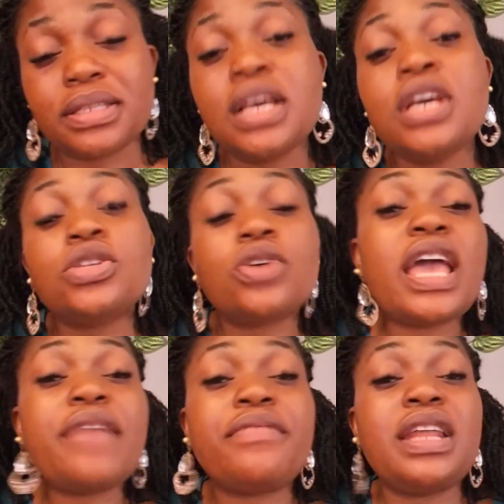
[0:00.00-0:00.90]
So
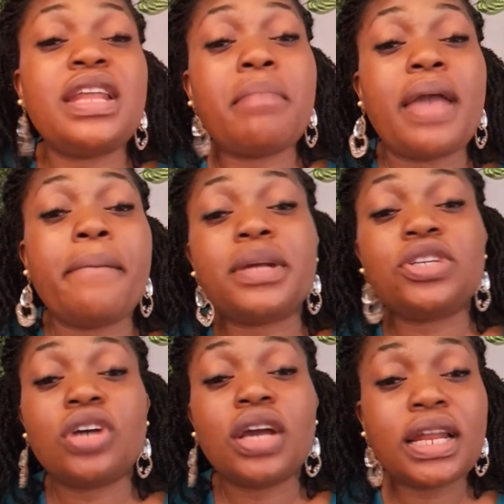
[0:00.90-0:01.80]
even in my
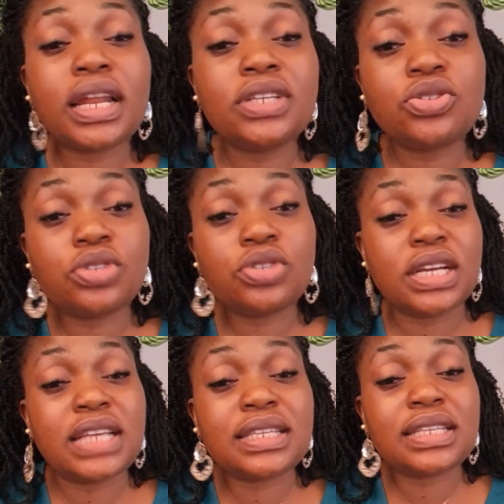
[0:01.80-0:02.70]
impression click-through rate,
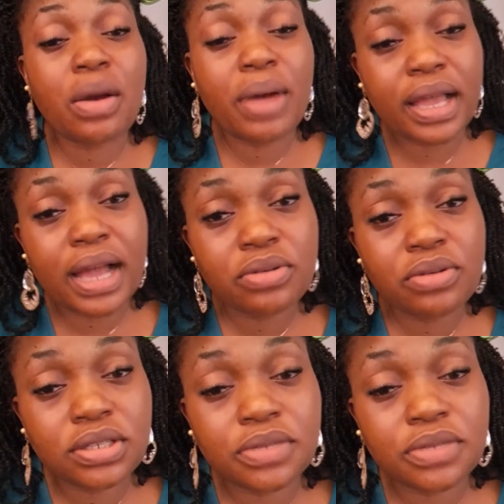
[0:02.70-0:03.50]
that's how I count it.